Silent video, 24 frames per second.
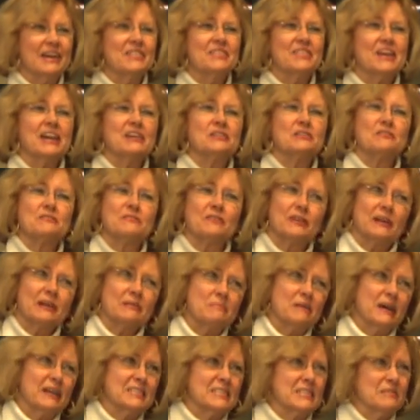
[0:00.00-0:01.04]
Thank you very
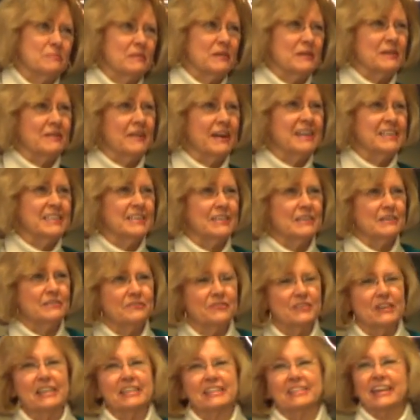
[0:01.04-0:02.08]
much. It's been a great deal of
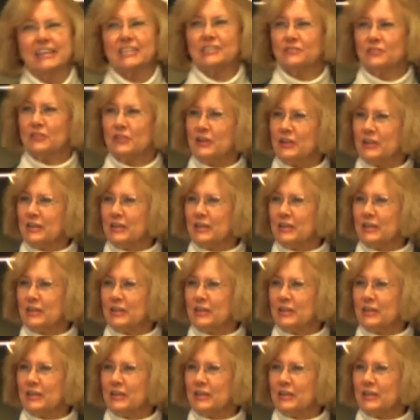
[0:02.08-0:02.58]
fun. Thanks for your